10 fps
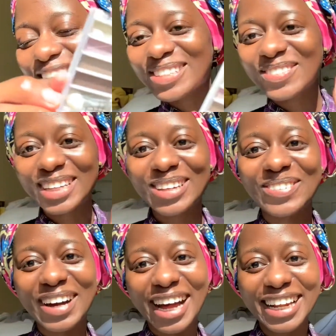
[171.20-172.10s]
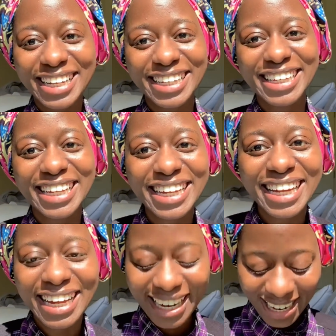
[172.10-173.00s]
really well,
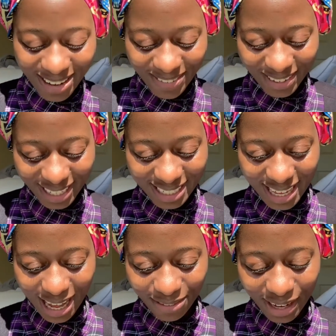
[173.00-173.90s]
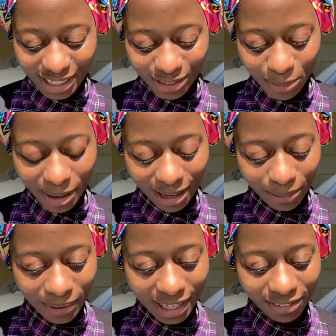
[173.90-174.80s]
but it's an e.l.f. eyeshadow palette.
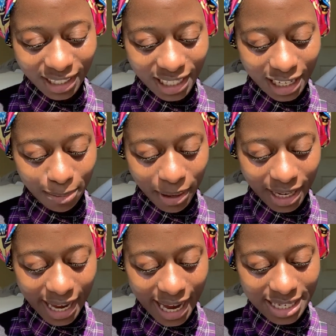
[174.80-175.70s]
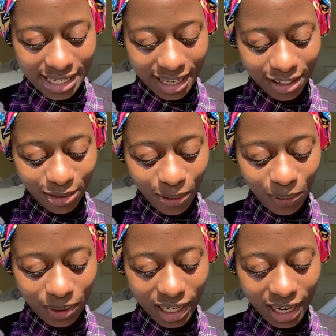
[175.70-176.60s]
What I really like about it, it has, like, you know,
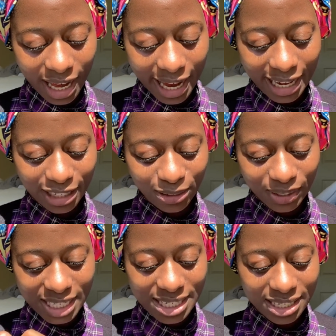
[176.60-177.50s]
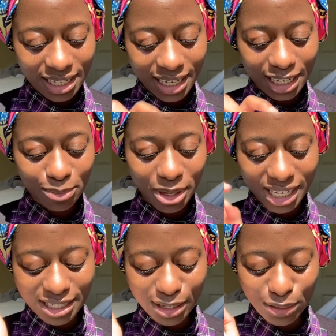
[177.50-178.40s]
the line, crease, lid,
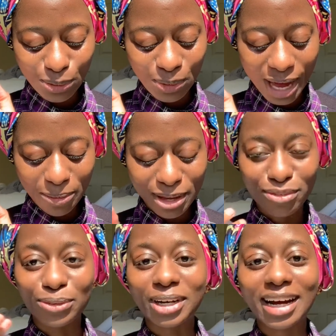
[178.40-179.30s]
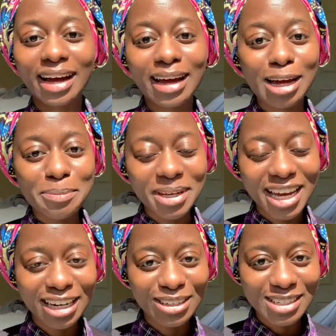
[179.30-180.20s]
base. So that way for
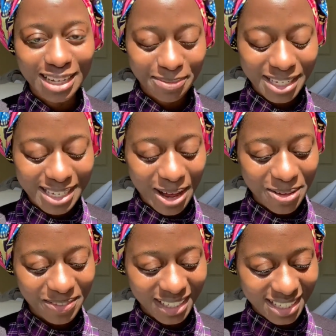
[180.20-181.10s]
beginners like myself, it's